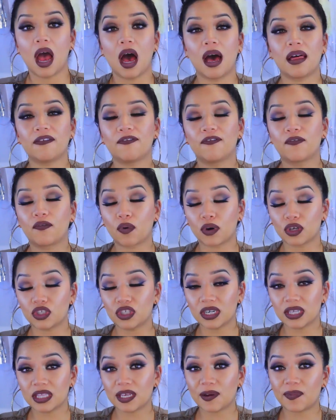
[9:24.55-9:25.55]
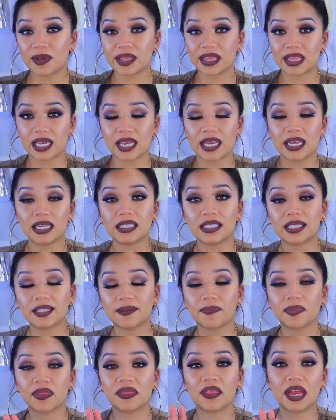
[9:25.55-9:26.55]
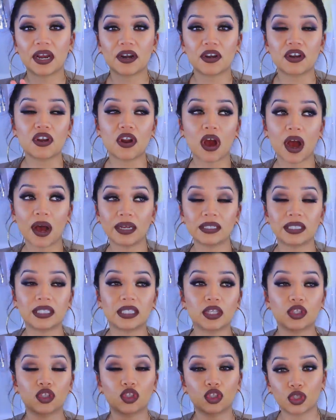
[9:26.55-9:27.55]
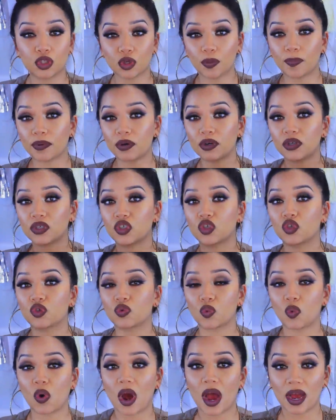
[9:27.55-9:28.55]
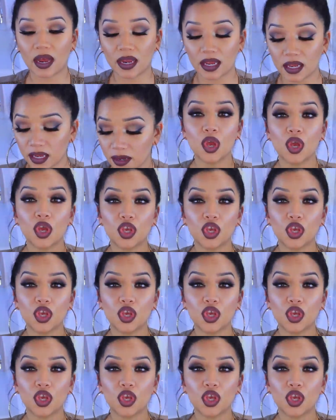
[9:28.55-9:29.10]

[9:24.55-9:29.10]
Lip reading: Unfortunately, with these, they're not super dry.